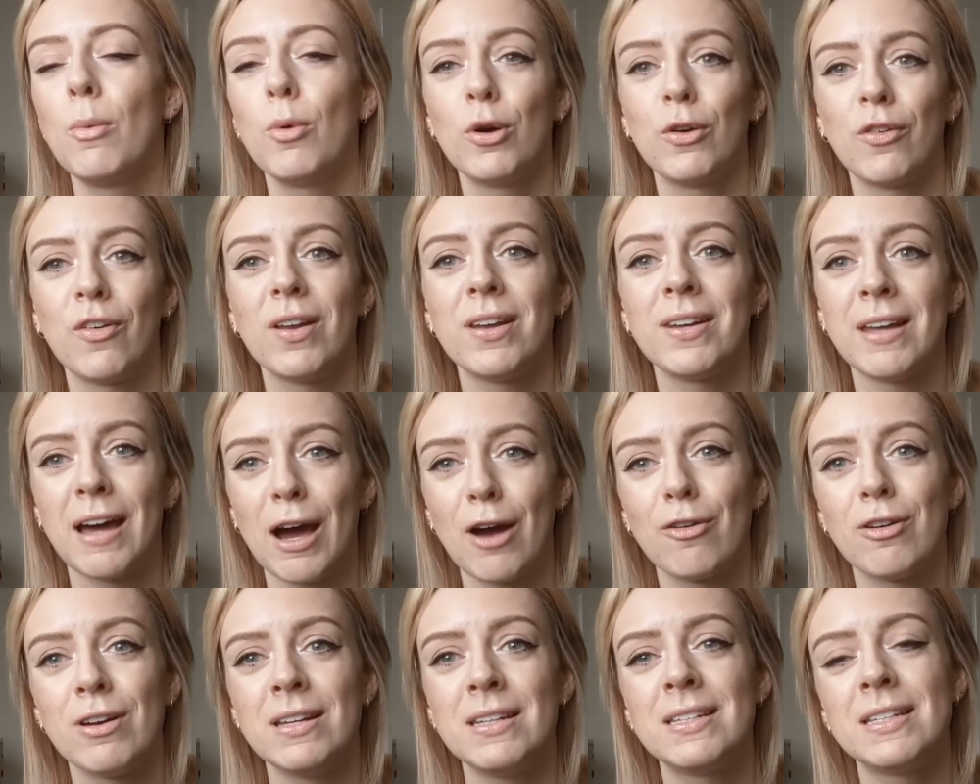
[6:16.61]
boyfriend
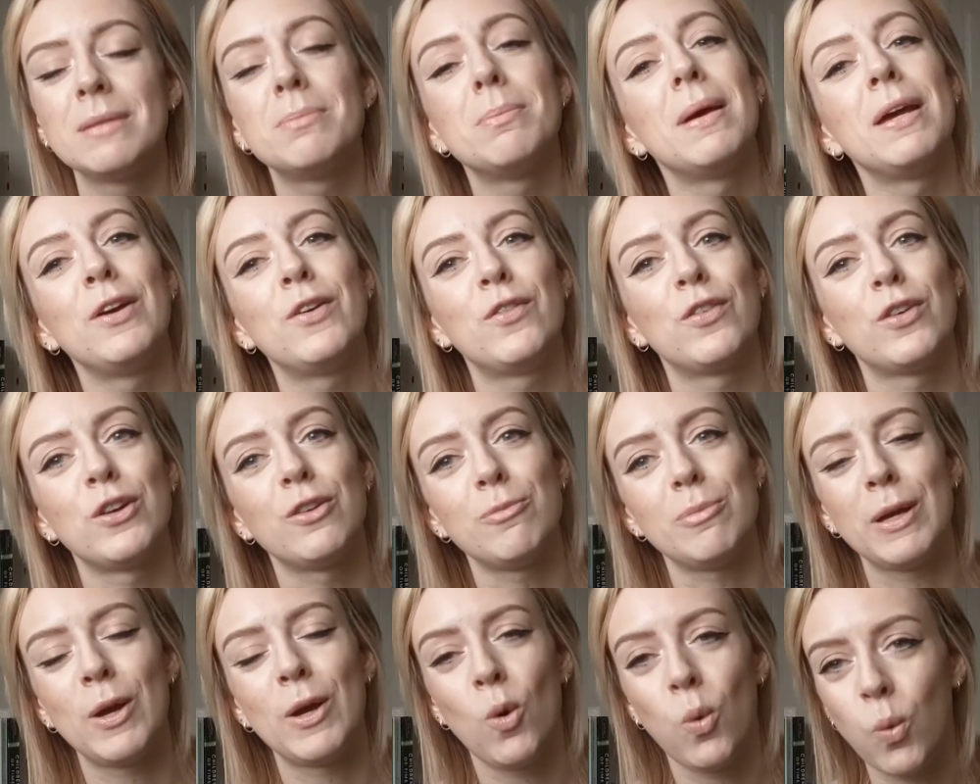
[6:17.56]
Harry did make fun of
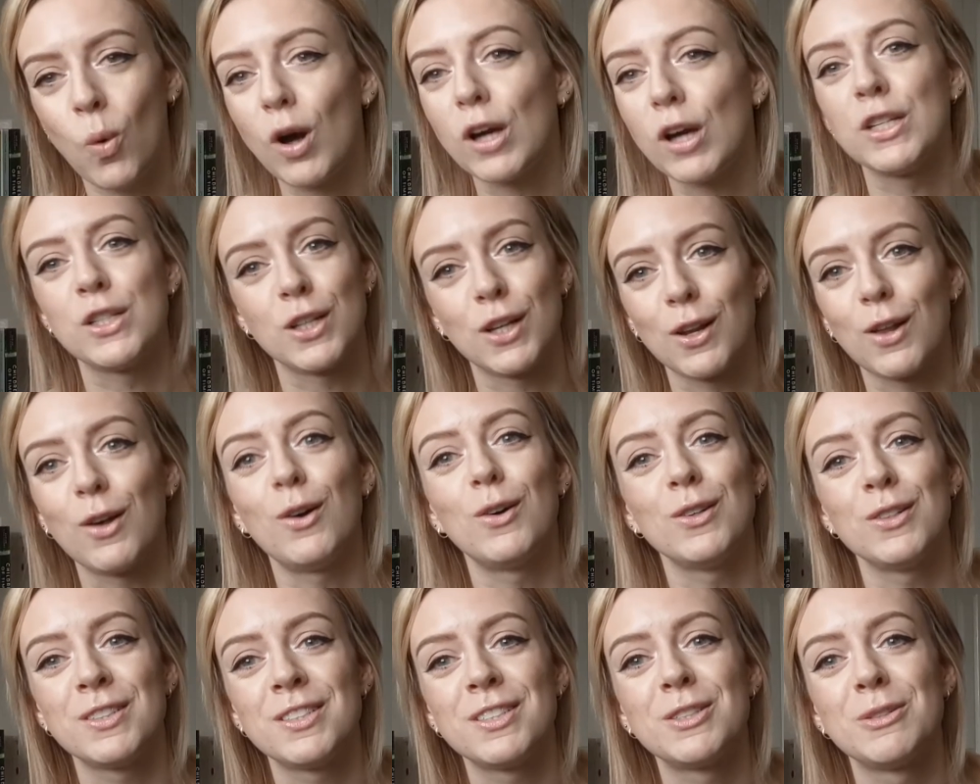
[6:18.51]
me quite a
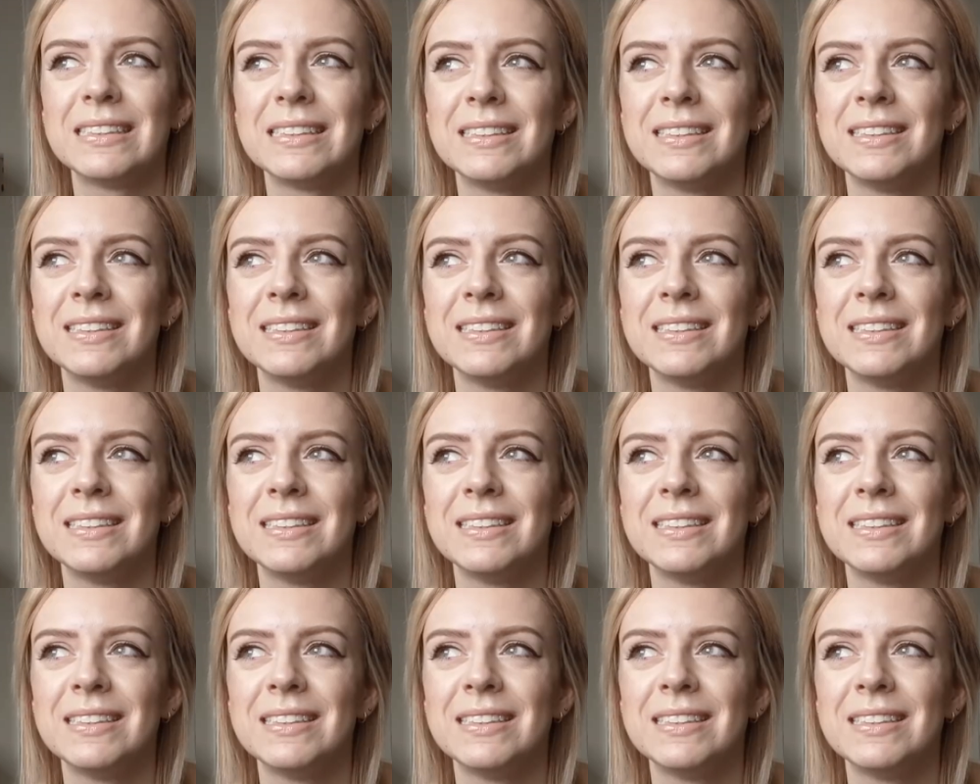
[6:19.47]
lot.